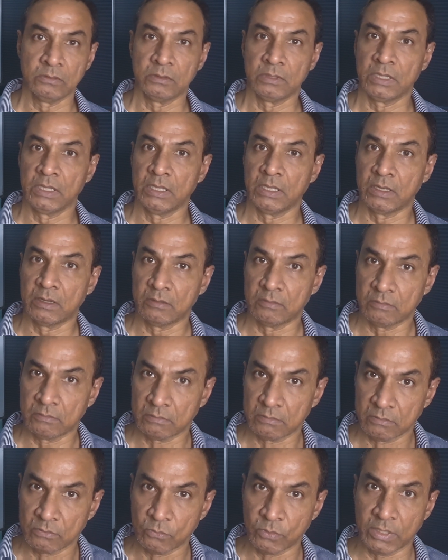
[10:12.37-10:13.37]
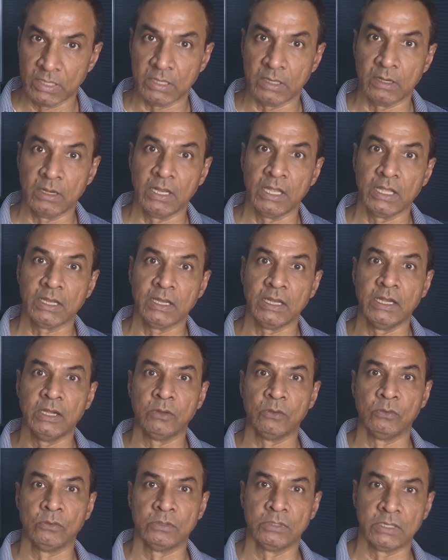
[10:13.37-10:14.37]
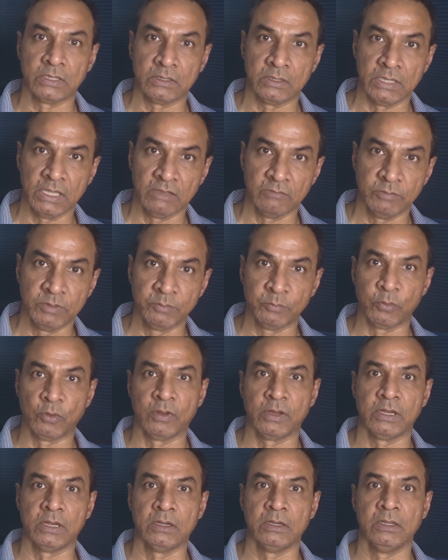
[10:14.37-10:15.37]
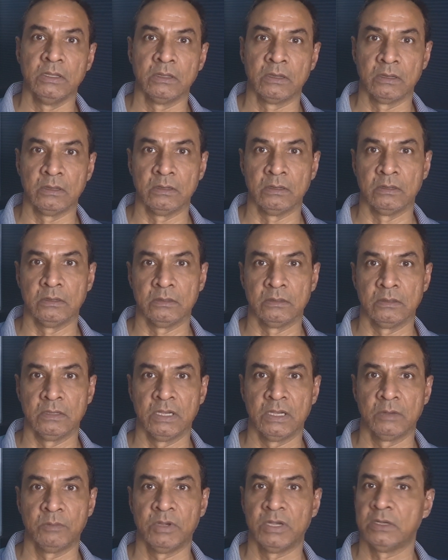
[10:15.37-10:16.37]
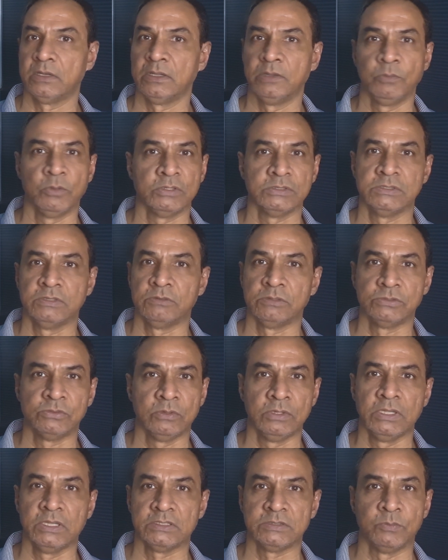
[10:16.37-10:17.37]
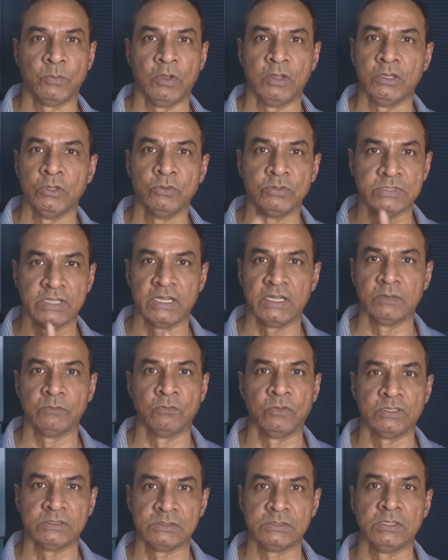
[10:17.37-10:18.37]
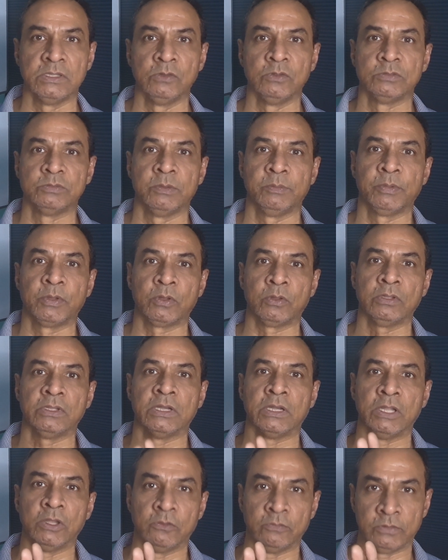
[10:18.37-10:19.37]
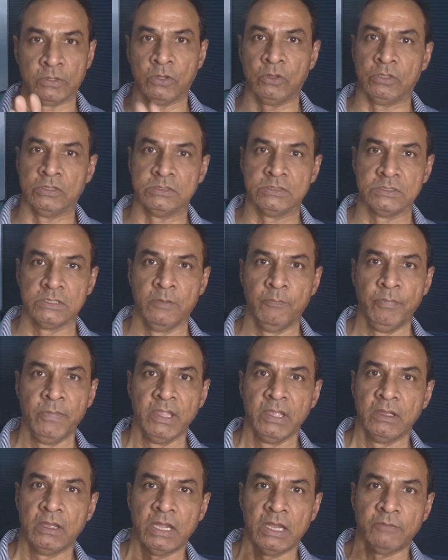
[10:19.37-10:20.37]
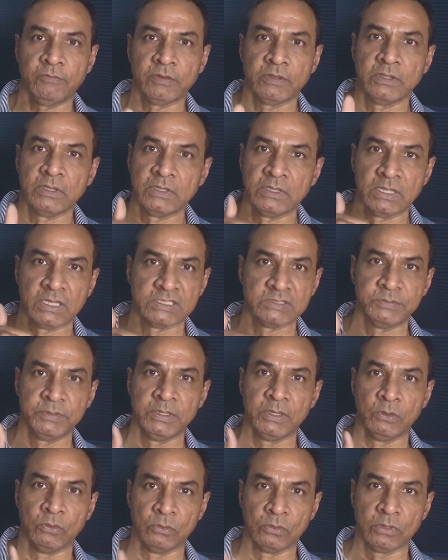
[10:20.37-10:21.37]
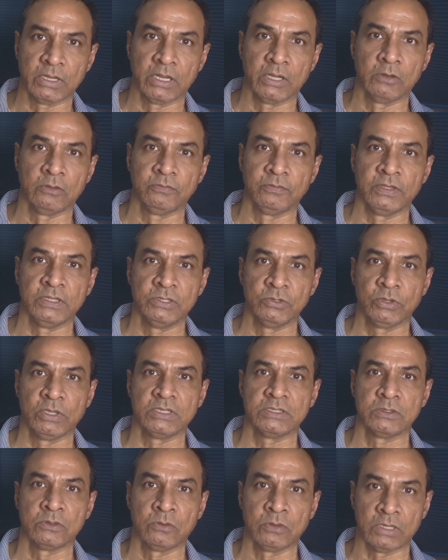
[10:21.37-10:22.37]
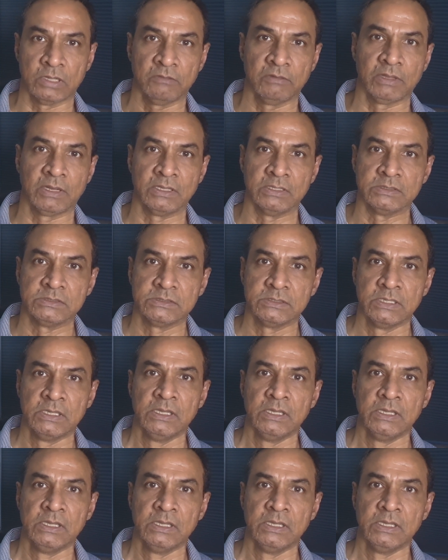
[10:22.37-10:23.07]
are quite unlikely to know that they have been provided here in Hyderabad. There was only a small news item once in the newspaper on the day of the launch. After that, there has been no kind of education or awareness.